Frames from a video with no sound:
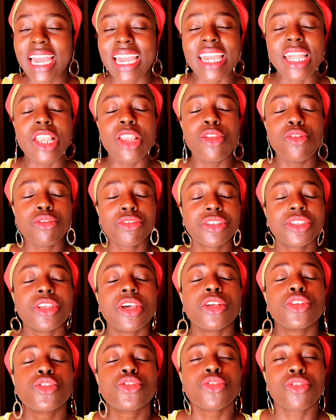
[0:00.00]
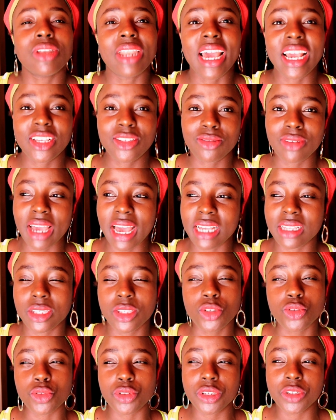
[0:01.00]
it looks so nice you guys
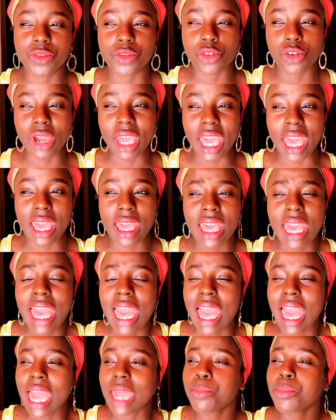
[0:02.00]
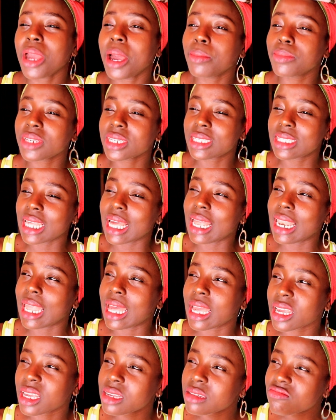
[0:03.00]
it's 24k and me i'm just there
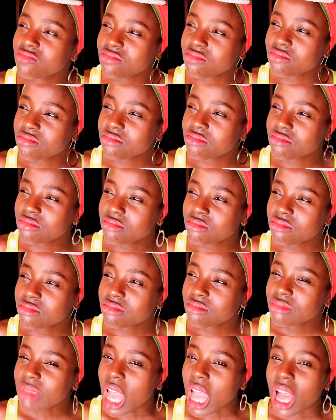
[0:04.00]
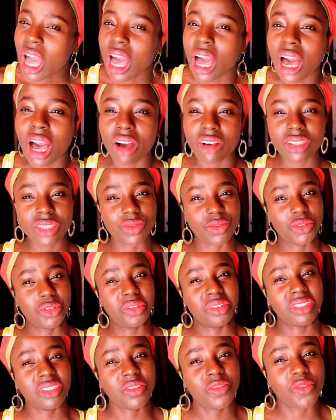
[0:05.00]
like a house for
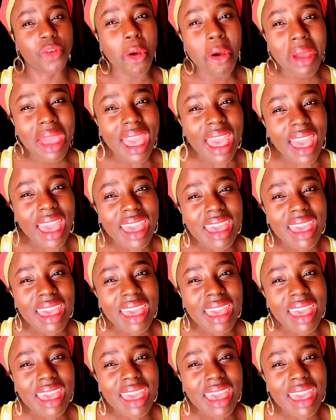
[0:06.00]
24k